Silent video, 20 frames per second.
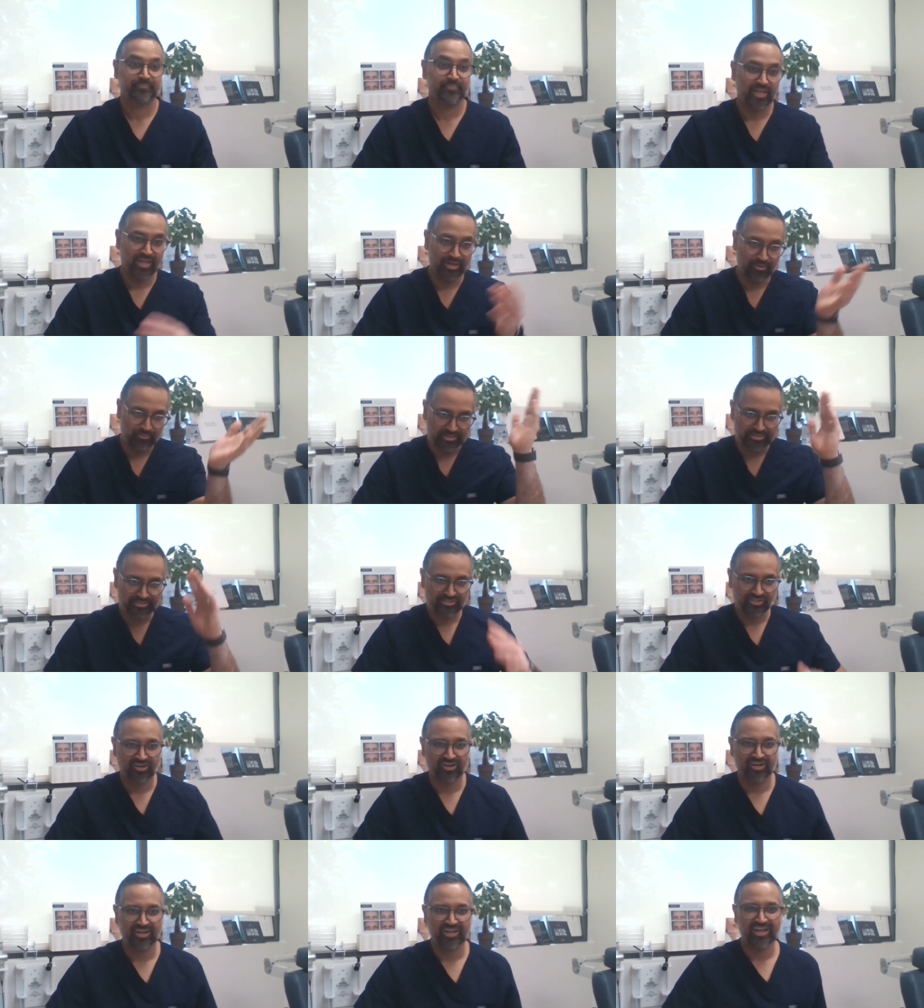Anyway,
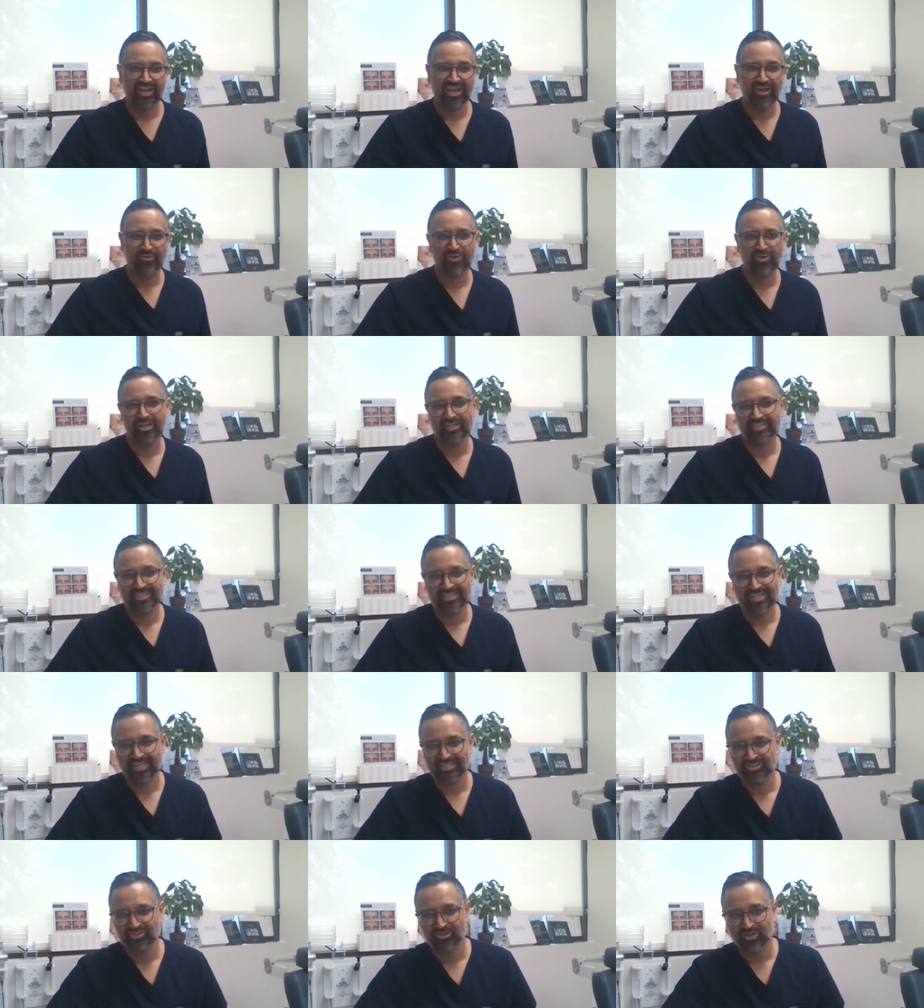sorry. Yeah. I wanted um, to
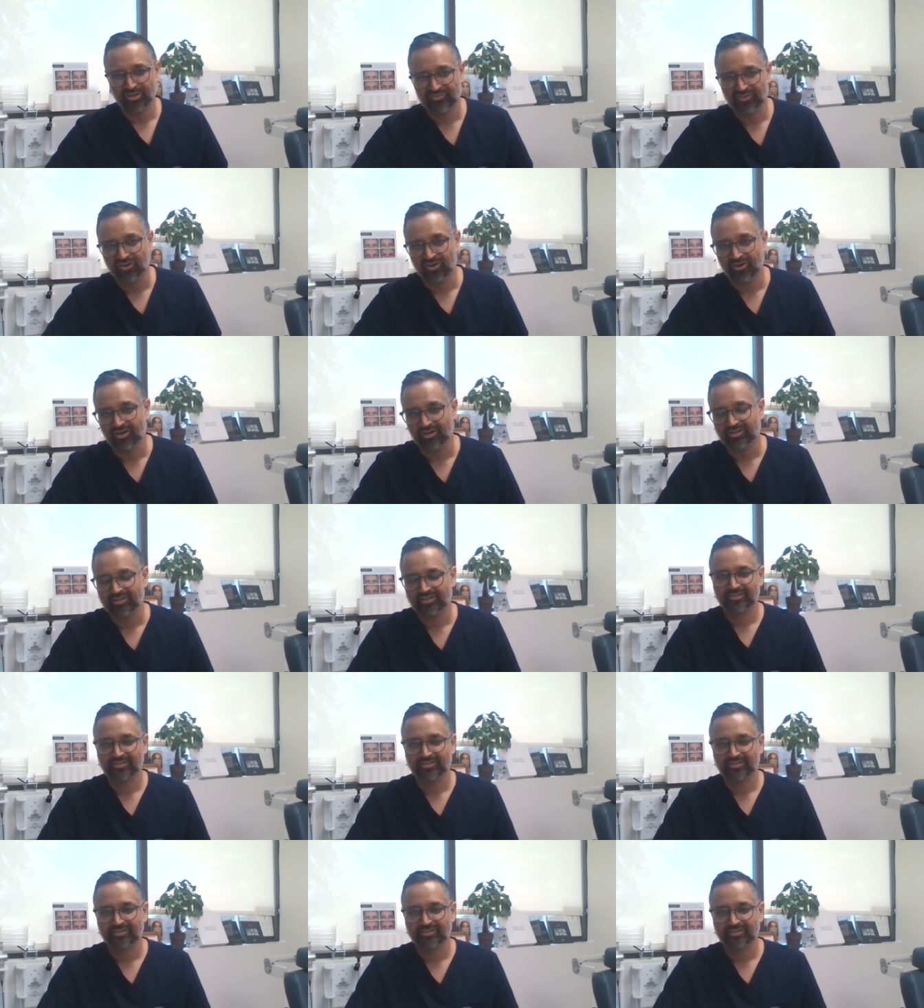catch you off guard.